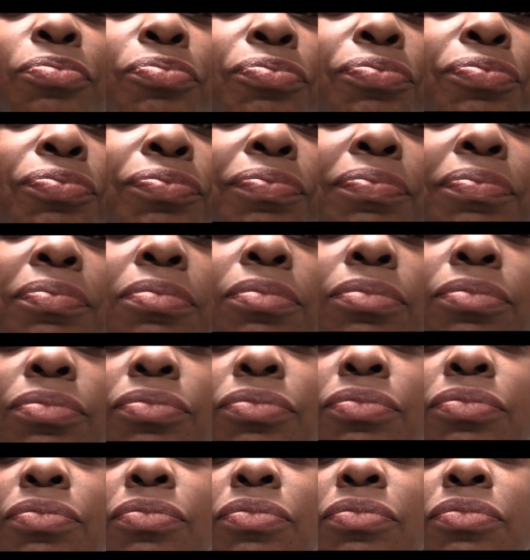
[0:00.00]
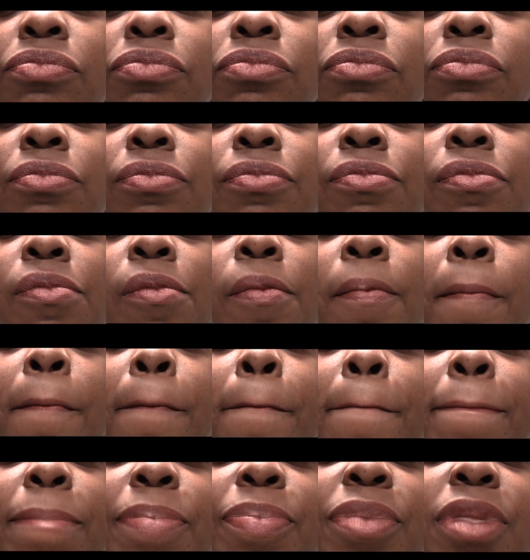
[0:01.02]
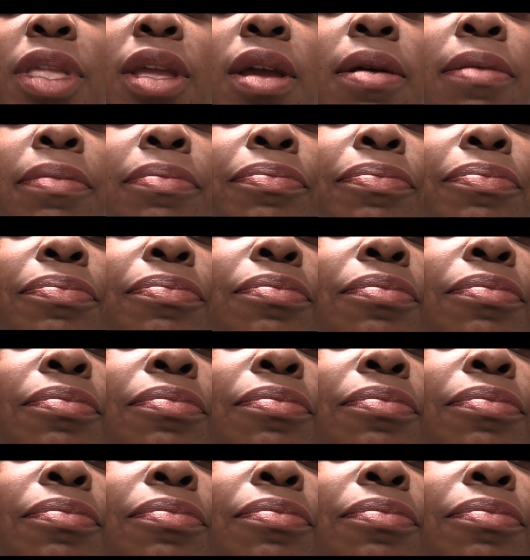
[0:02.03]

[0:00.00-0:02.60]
[no speech]